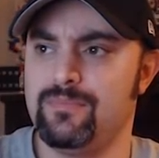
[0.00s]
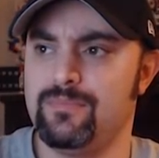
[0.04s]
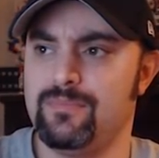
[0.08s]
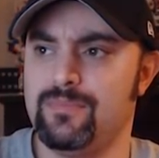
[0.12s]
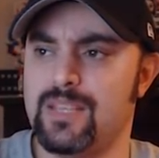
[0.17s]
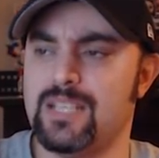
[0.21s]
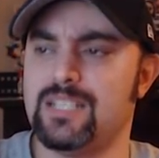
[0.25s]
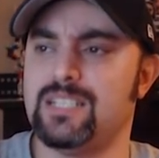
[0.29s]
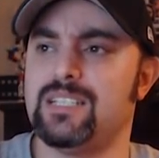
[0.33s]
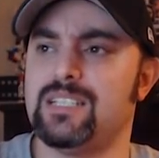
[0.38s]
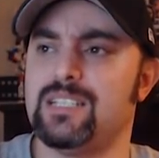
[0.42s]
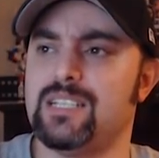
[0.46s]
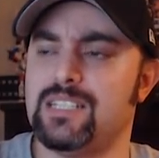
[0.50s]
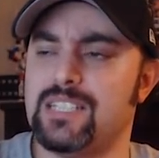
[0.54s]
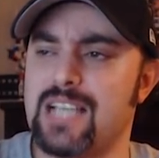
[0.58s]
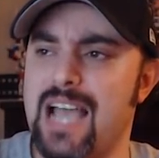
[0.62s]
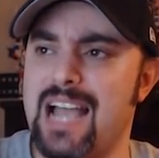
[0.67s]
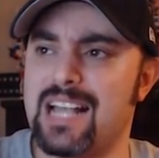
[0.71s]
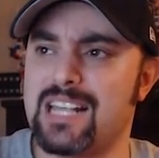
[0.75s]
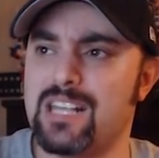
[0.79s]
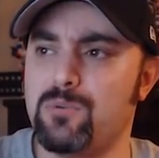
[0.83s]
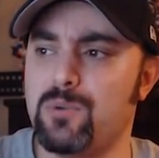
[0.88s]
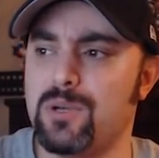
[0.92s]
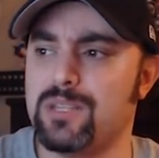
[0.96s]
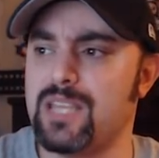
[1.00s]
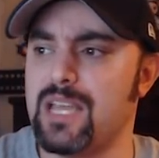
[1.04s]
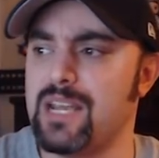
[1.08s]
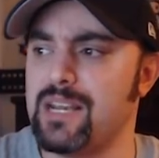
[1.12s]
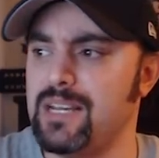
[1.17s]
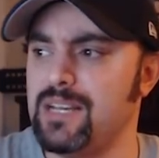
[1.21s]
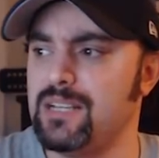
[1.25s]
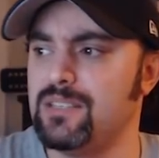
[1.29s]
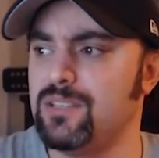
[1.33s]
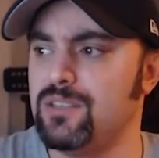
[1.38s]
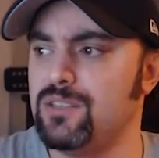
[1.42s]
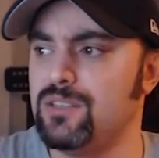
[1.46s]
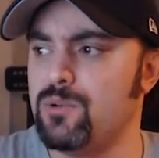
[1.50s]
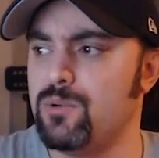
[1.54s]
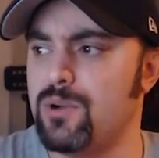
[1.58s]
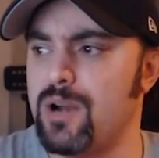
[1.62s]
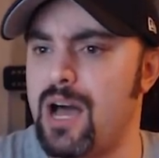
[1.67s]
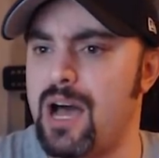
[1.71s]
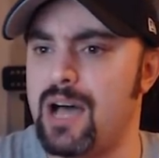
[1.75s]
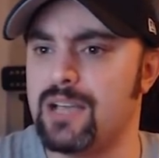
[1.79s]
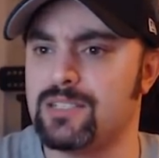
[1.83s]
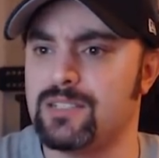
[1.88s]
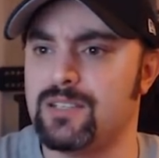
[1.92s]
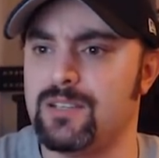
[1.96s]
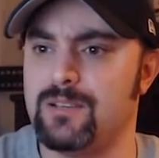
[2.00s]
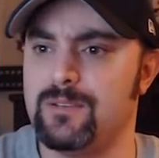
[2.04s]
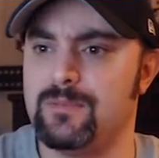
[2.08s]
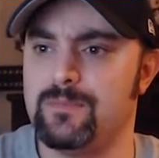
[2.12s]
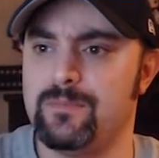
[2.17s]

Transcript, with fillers: This is exactly what they needed to do with Asuka.